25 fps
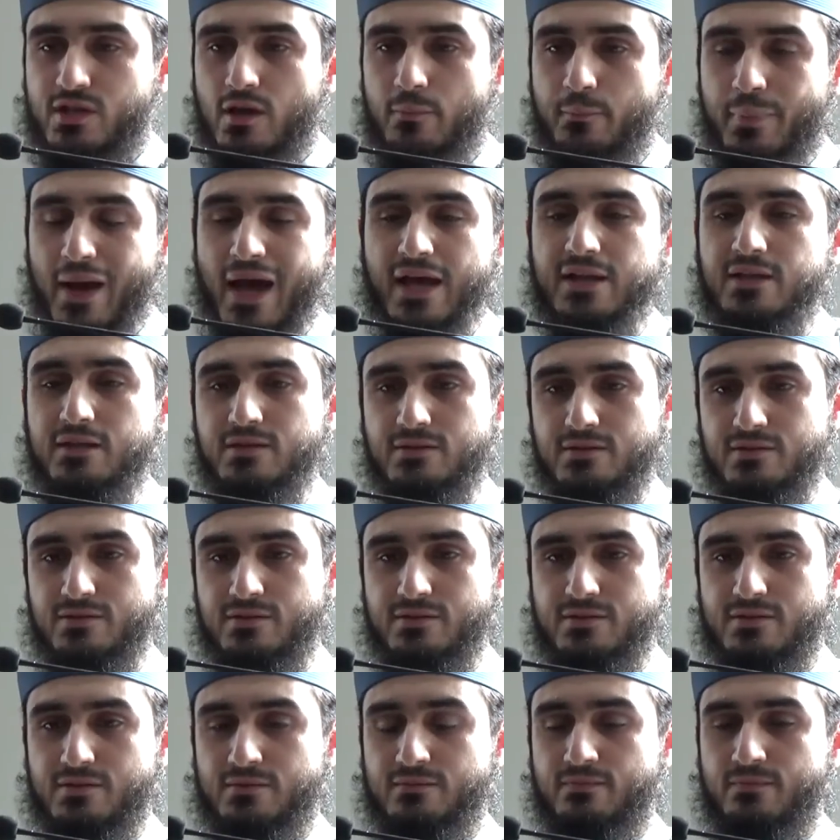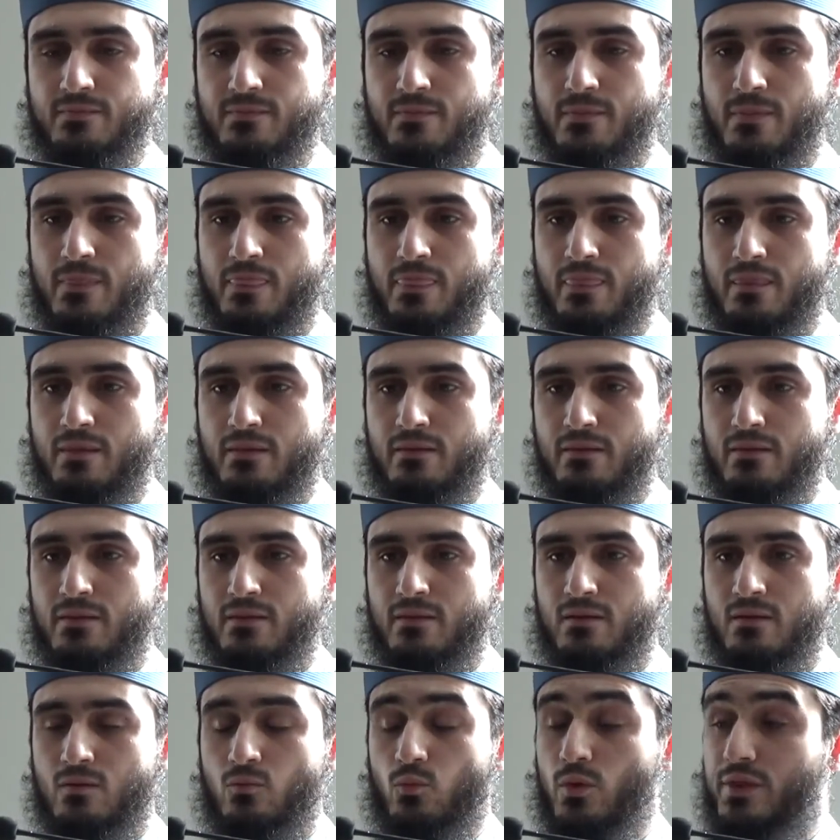companions,
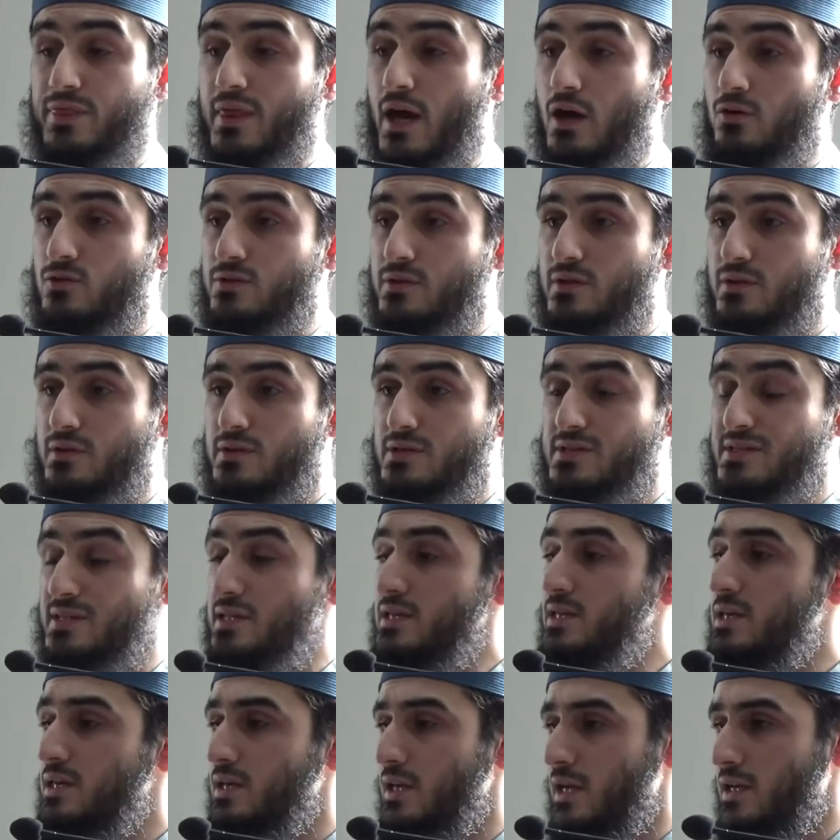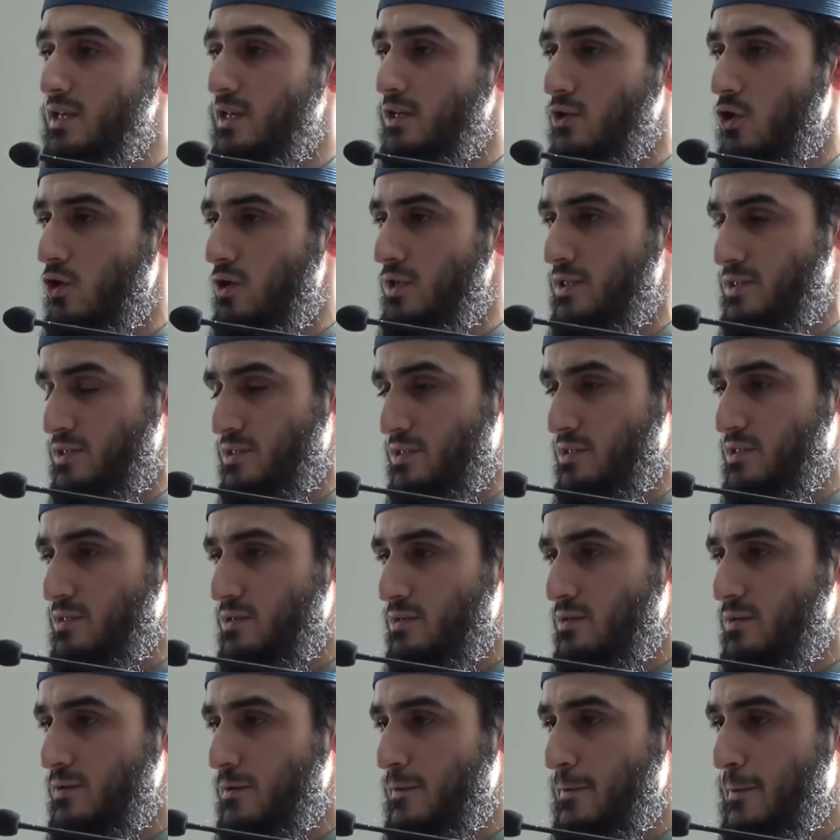without seeking any
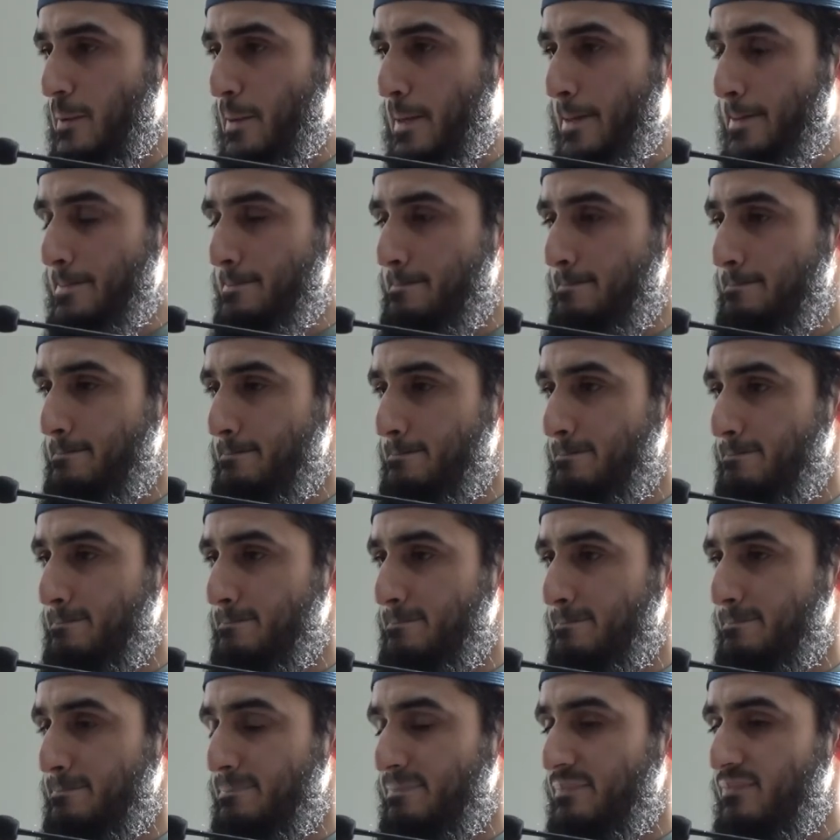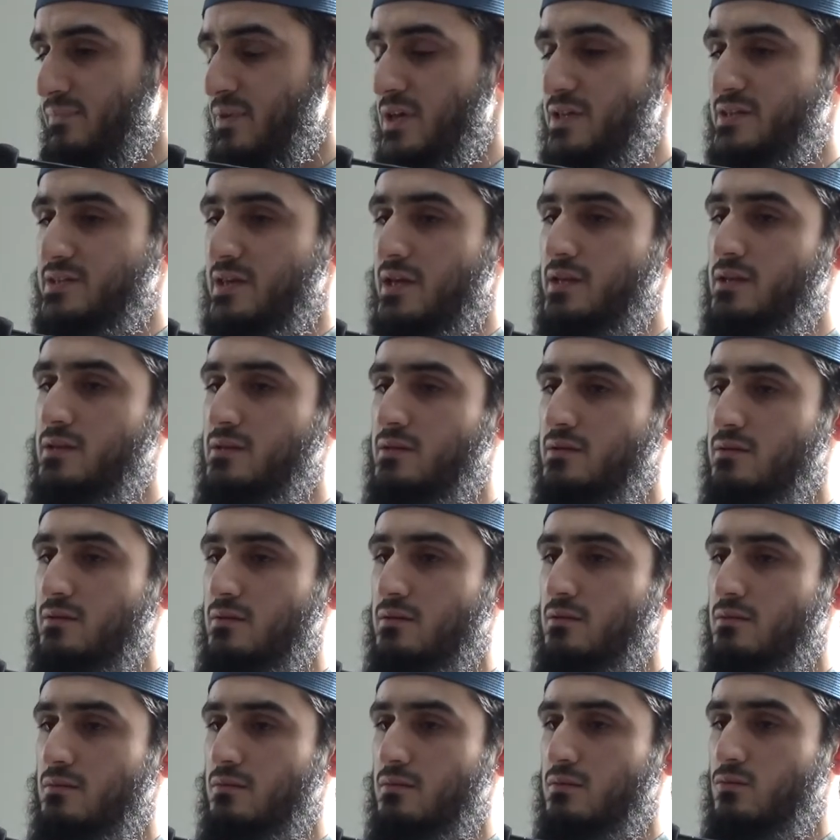knowledge, they said,
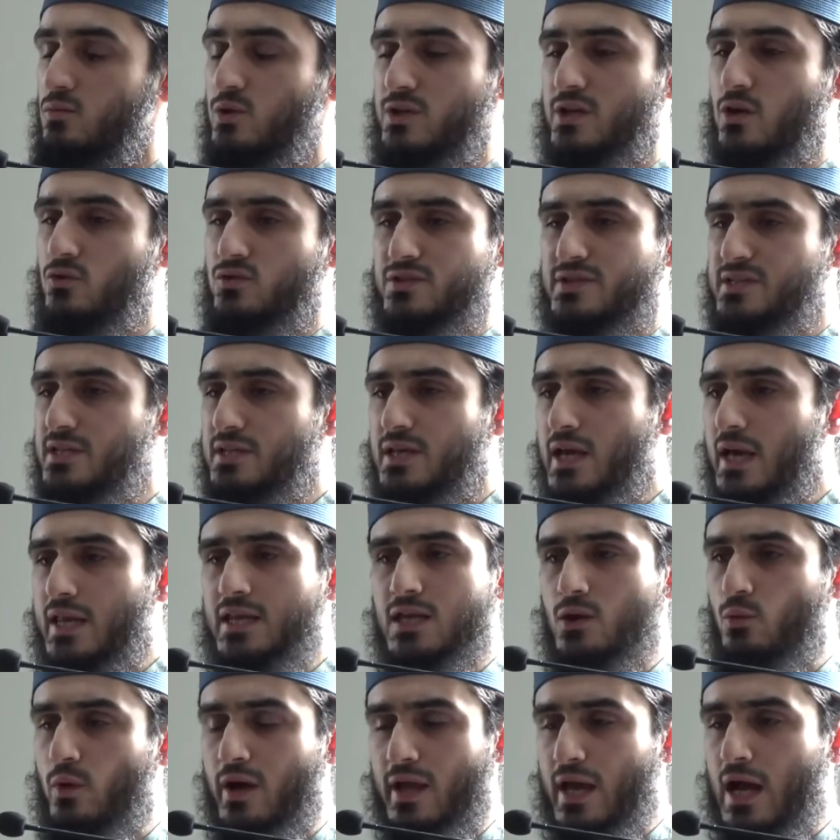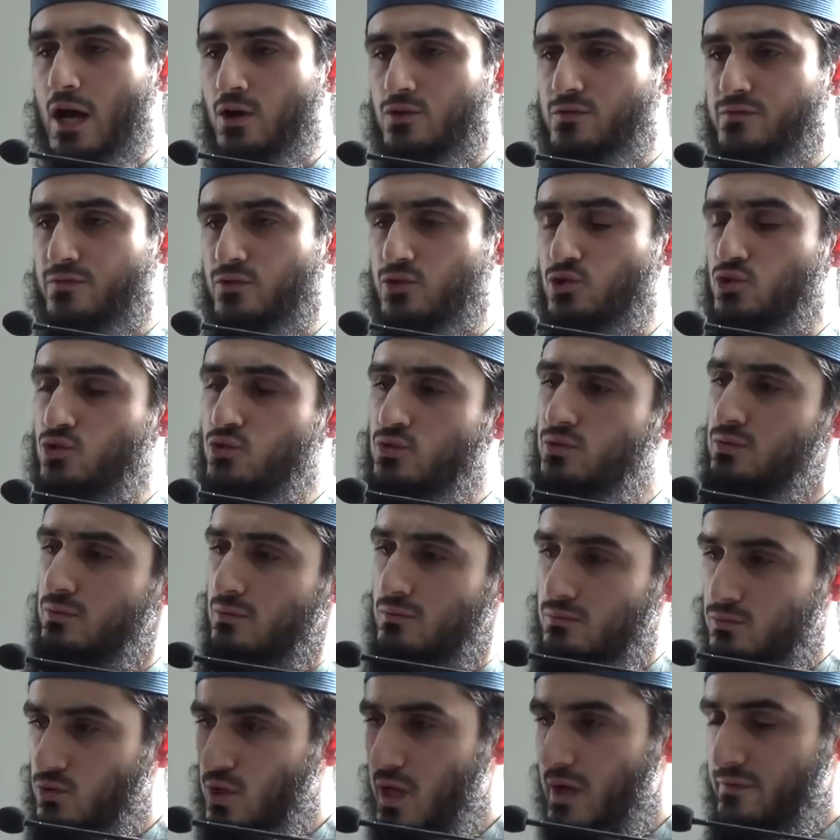we don't see any way out for you,
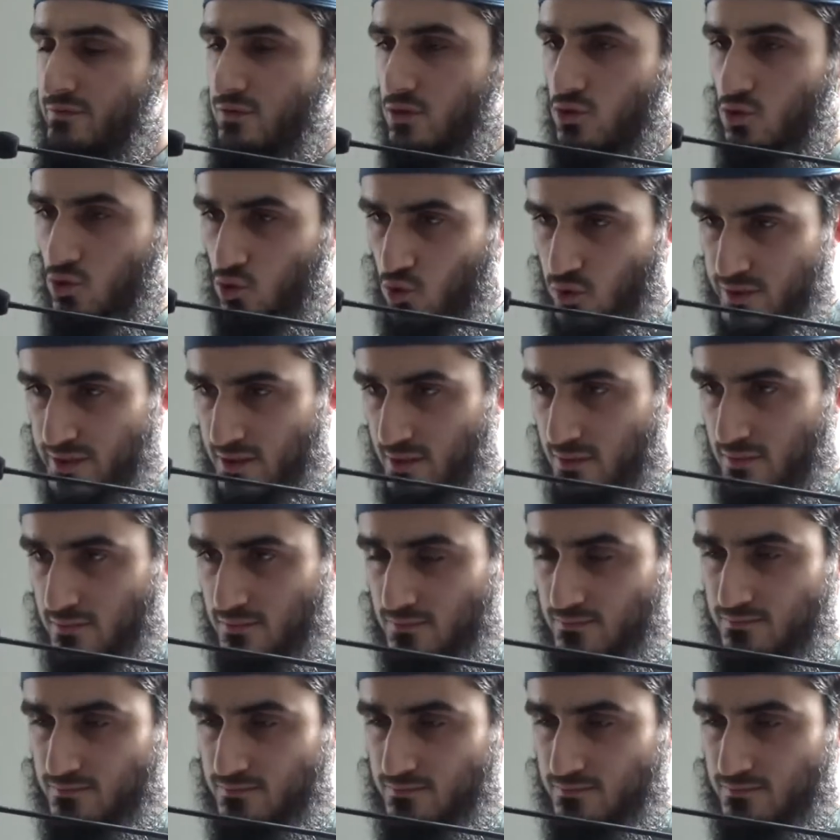you have to do ghusl.